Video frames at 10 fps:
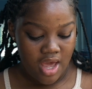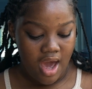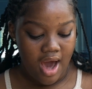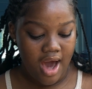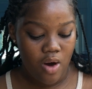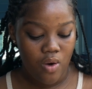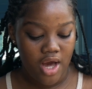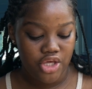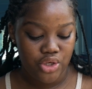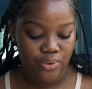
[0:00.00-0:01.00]
how
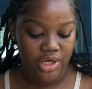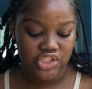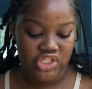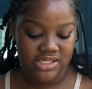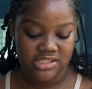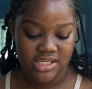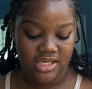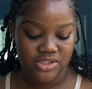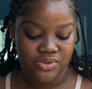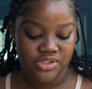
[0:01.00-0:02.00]
are you
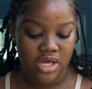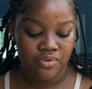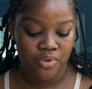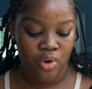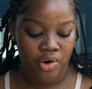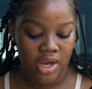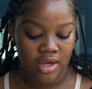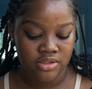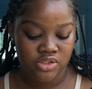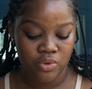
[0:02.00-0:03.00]
adjusting to South
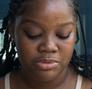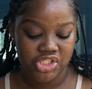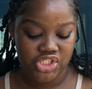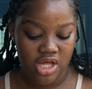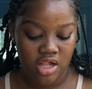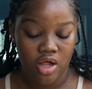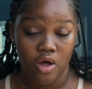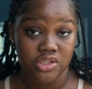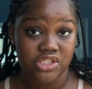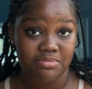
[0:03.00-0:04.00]
Korea? So Michelle
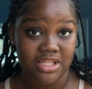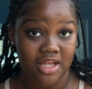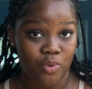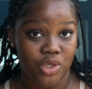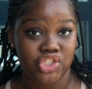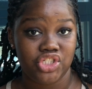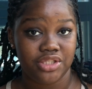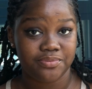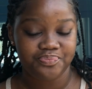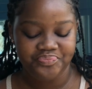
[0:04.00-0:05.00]
asked me that
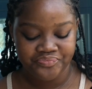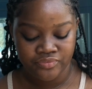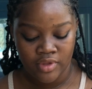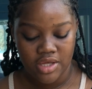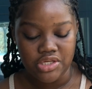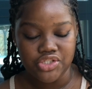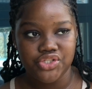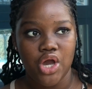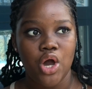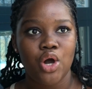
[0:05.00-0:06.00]
question.
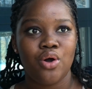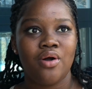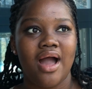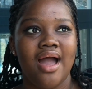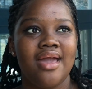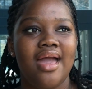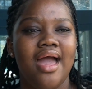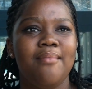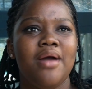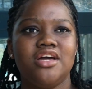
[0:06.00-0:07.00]
So I
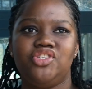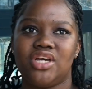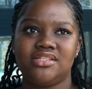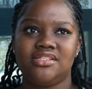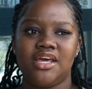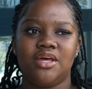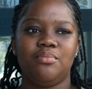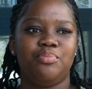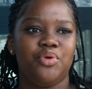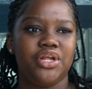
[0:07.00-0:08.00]
am adjusting
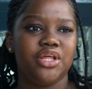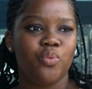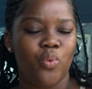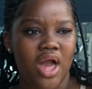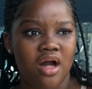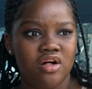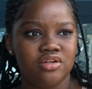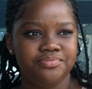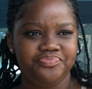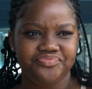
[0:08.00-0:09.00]
pretty well.